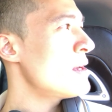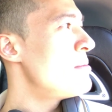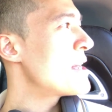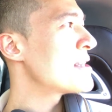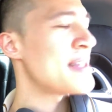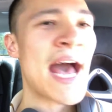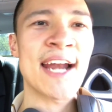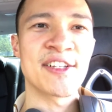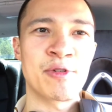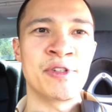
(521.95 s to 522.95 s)
because
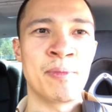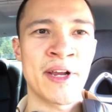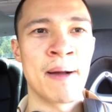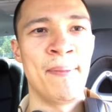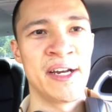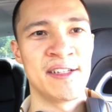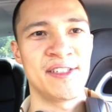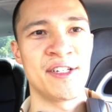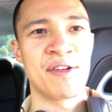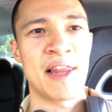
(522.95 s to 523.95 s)
that is going to bring abundance
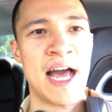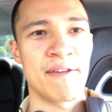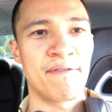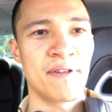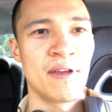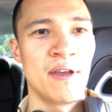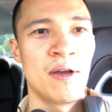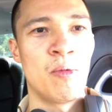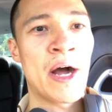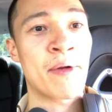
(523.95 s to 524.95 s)
in your life.
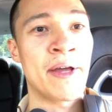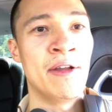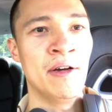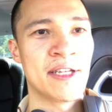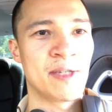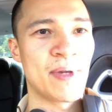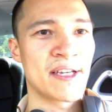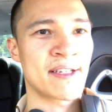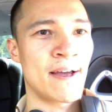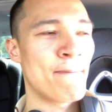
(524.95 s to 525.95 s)
Why do I know this?
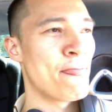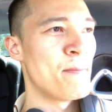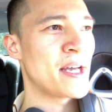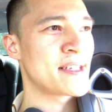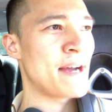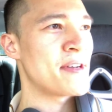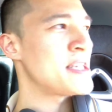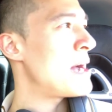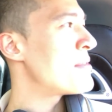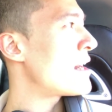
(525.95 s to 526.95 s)
Because every
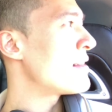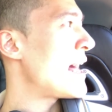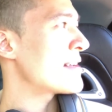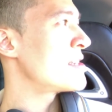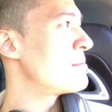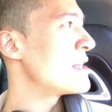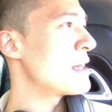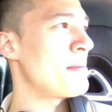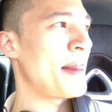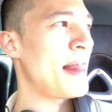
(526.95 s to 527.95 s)
time that I lack something
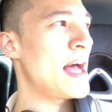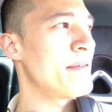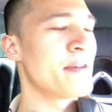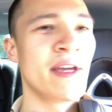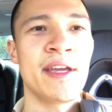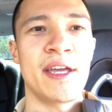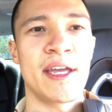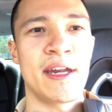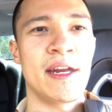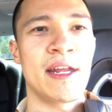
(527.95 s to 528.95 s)
in my life
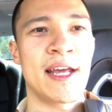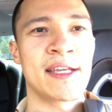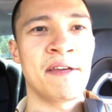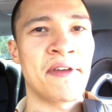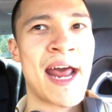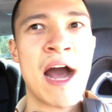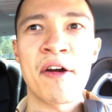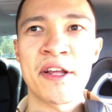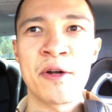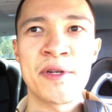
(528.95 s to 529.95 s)
and I give it
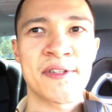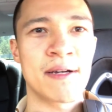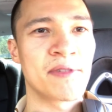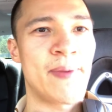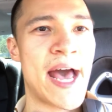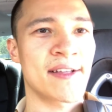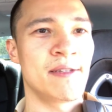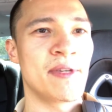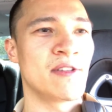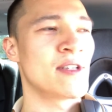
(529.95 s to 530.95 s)
out, it always comes back to
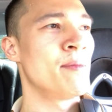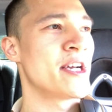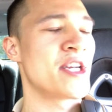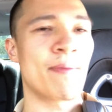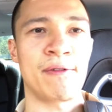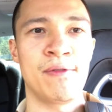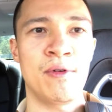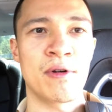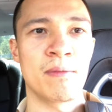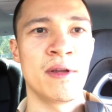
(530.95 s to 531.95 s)
me in some way, shape, or
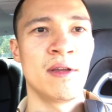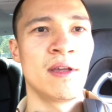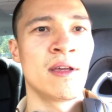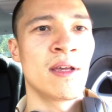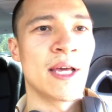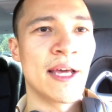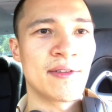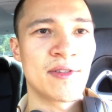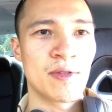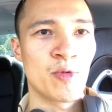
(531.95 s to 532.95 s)
form.
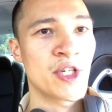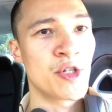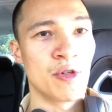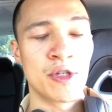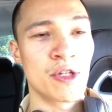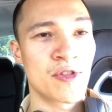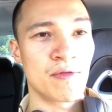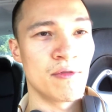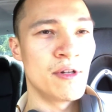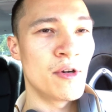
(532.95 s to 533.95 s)
It's what
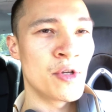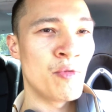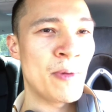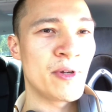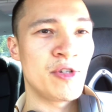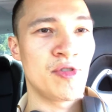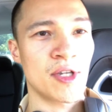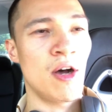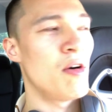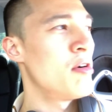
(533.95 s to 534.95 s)
you reap what you
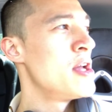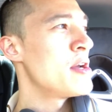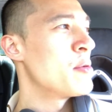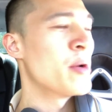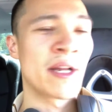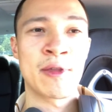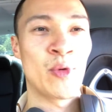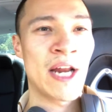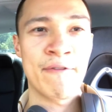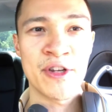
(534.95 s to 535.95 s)
sow with
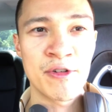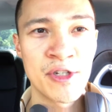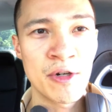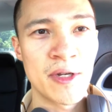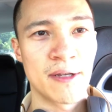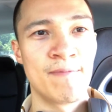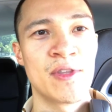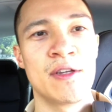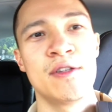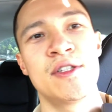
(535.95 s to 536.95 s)
whatever you're doing.
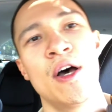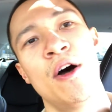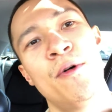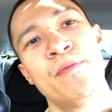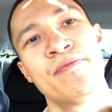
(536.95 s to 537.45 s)
So